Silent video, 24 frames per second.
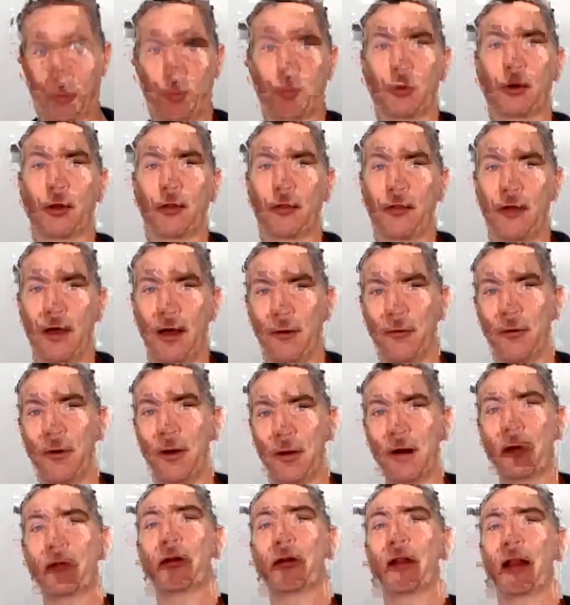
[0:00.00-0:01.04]
Let's put it that
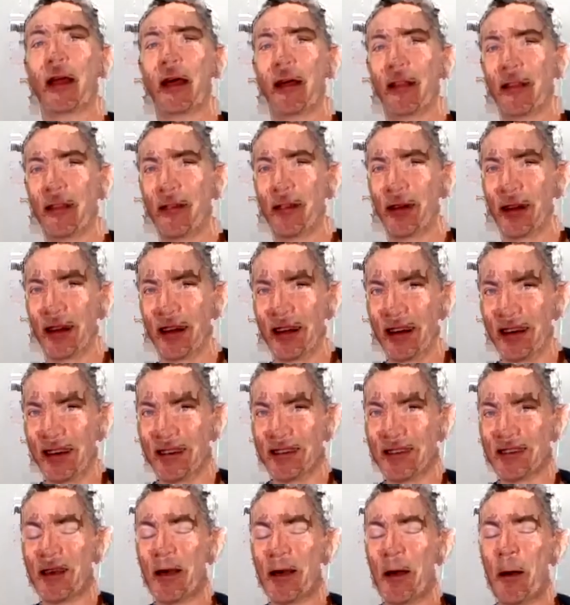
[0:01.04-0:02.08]
way. Whatever that level
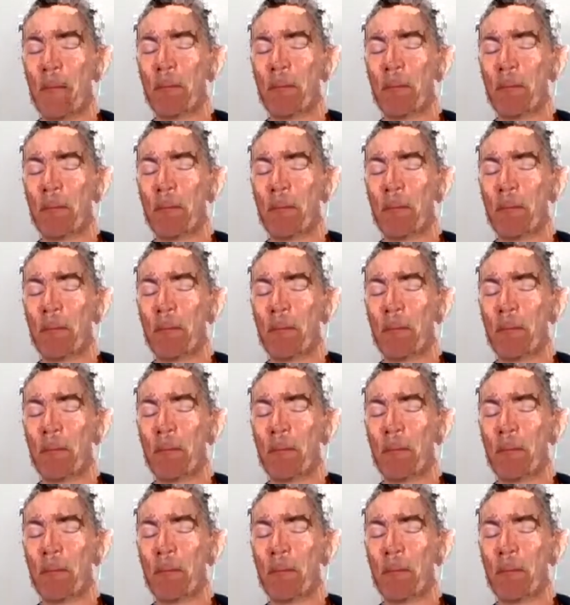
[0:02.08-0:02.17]
is,